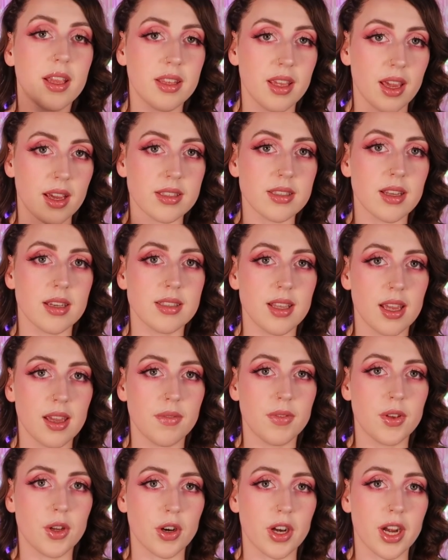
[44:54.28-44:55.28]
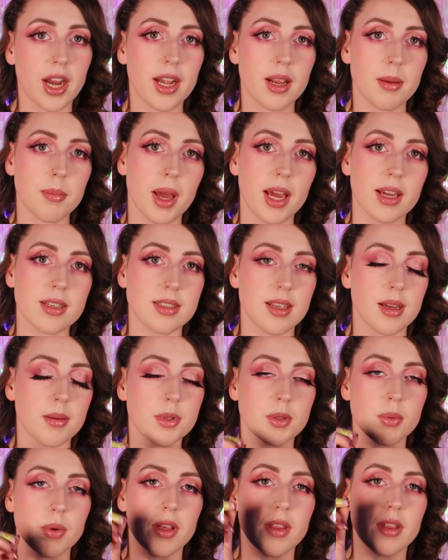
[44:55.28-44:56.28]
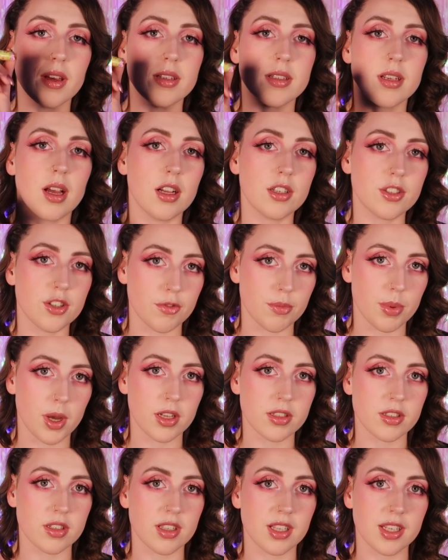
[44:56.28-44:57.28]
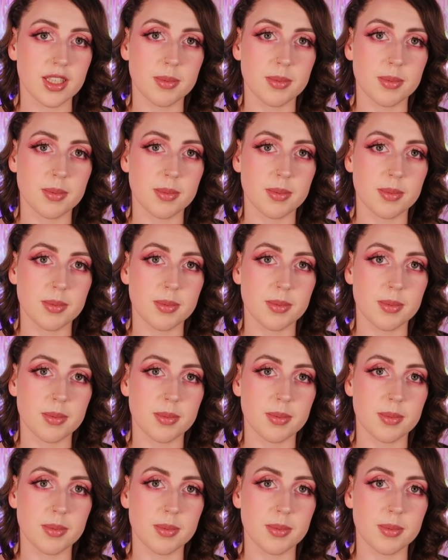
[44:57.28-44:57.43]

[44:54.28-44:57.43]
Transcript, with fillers: And yes, I say infuriating backsteps with a touch of personal